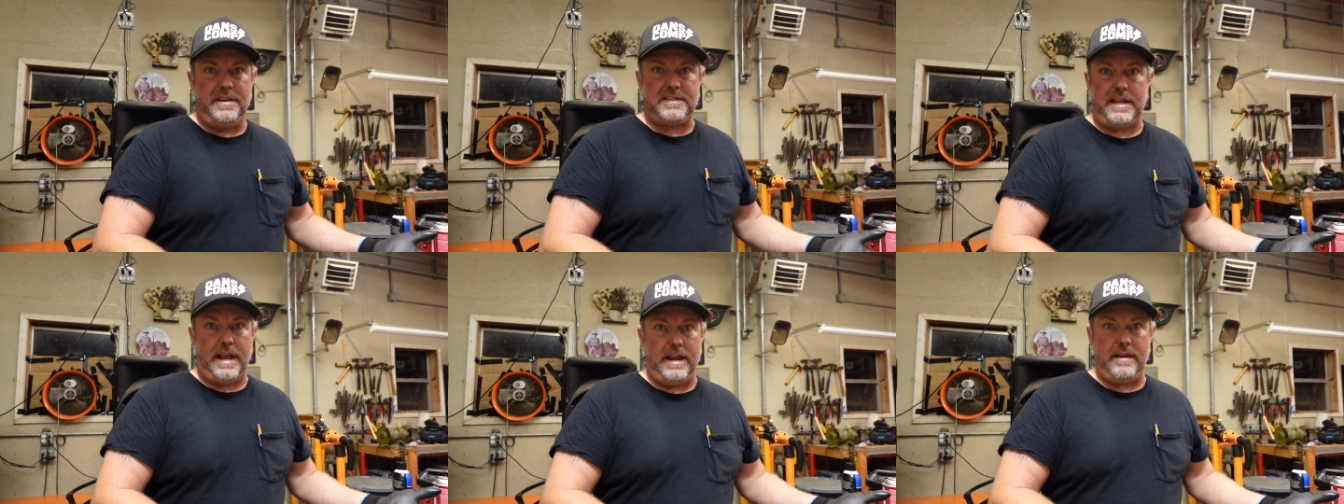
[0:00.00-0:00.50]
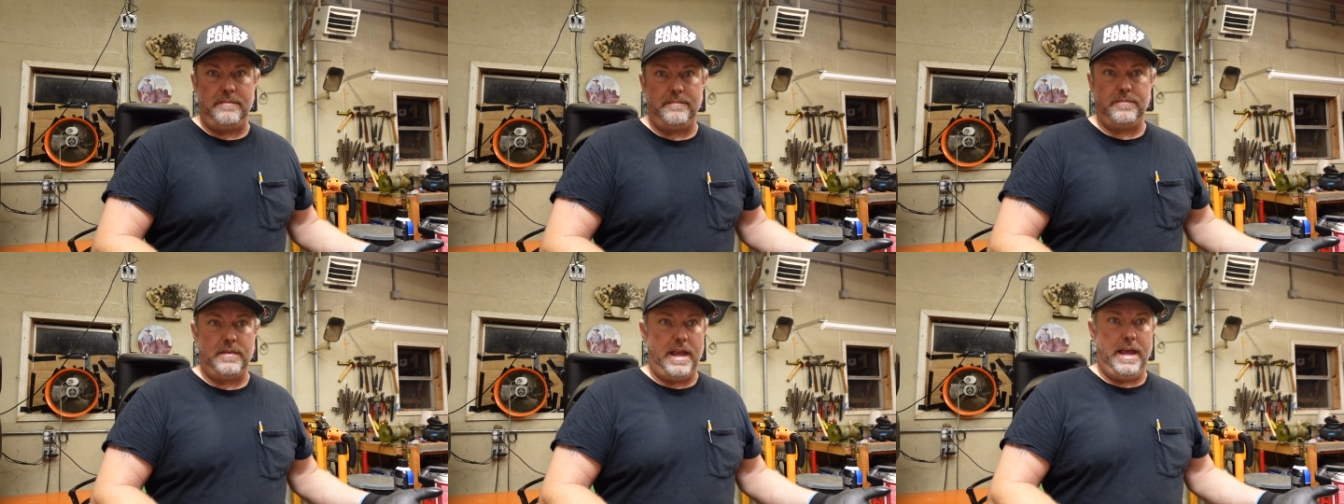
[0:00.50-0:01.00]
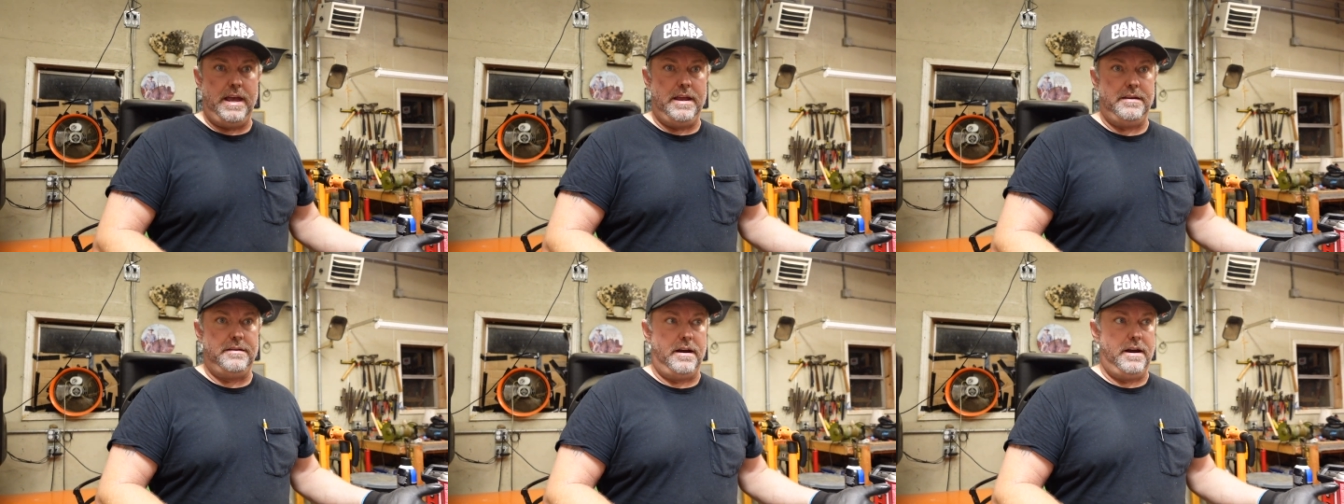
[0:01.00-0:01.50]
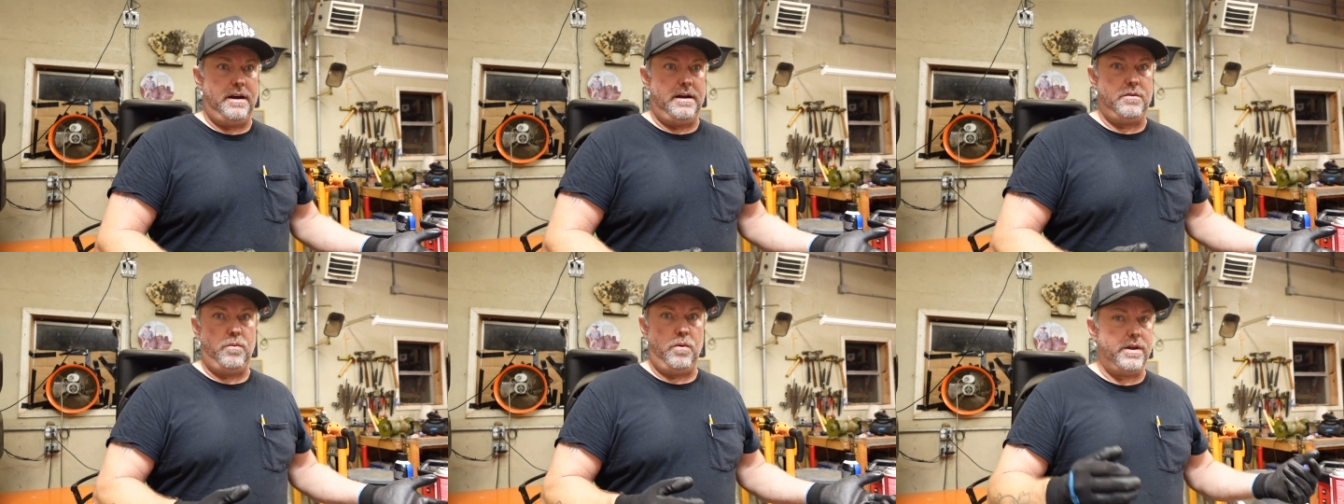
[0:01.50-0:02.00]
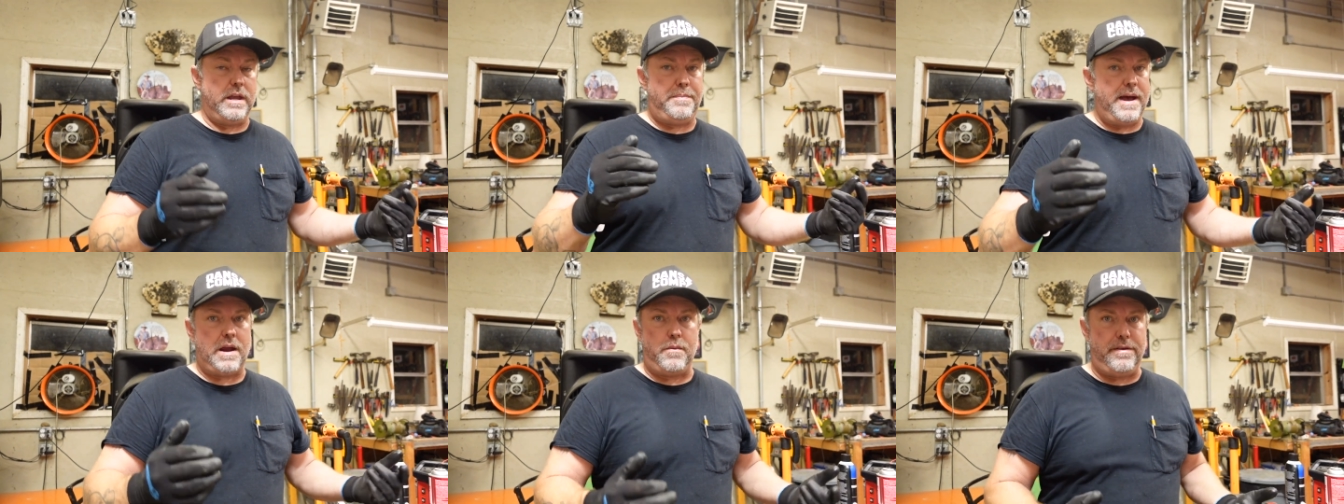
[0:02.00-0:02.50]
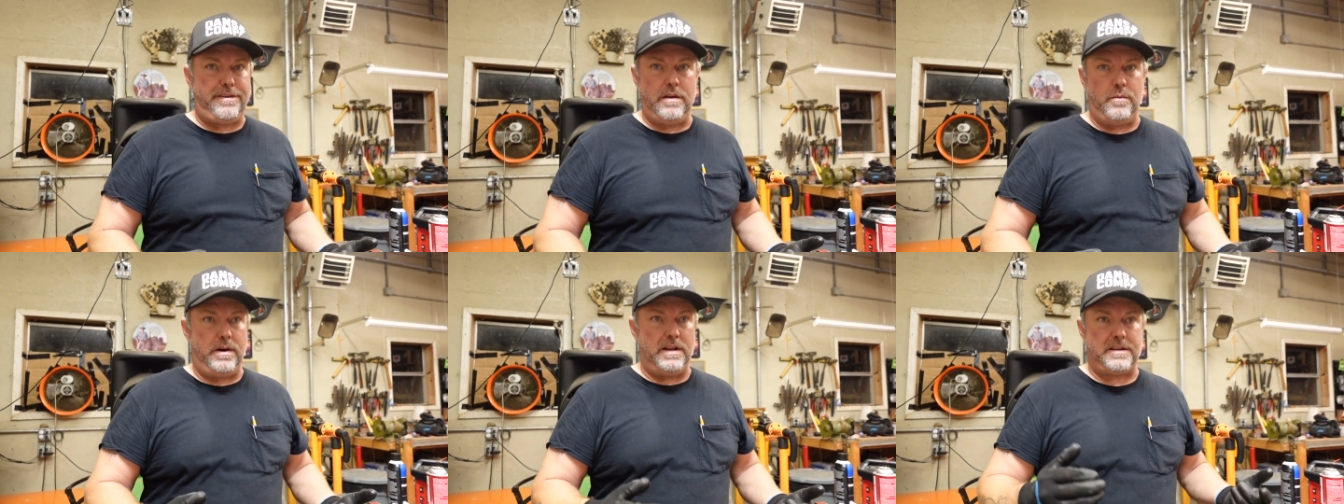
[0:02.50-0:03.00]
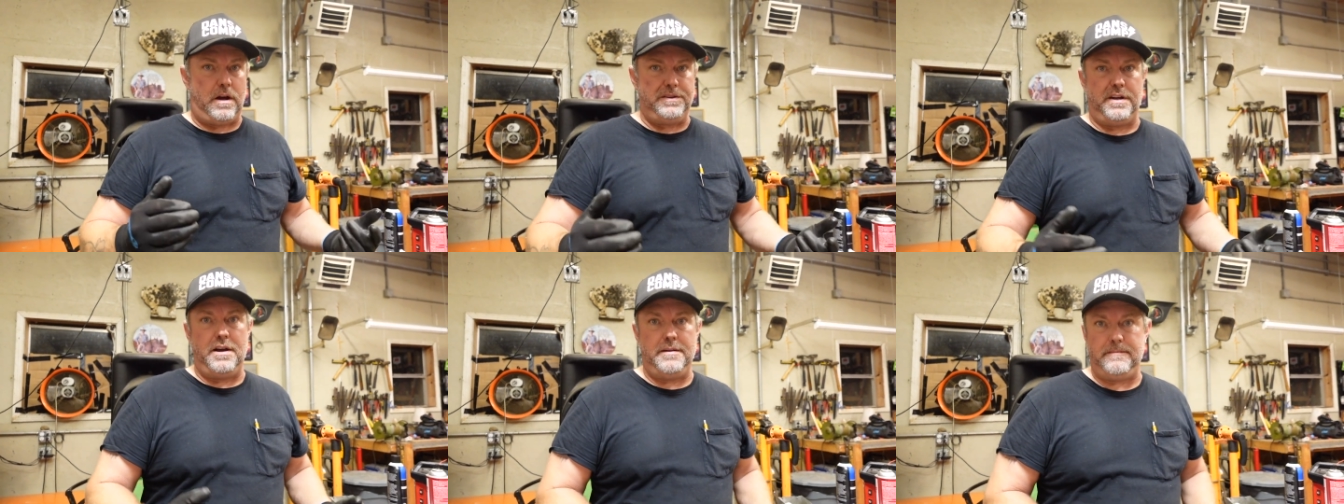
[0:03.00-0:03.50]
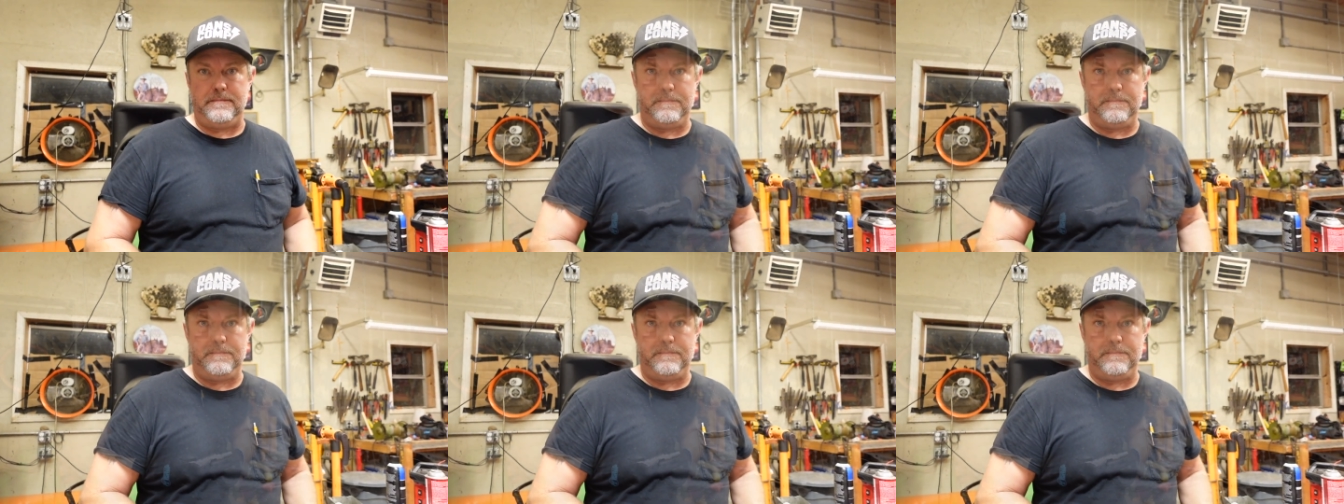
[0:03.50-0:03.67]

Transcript: this thing and uh, we'll get back with you when it's all done.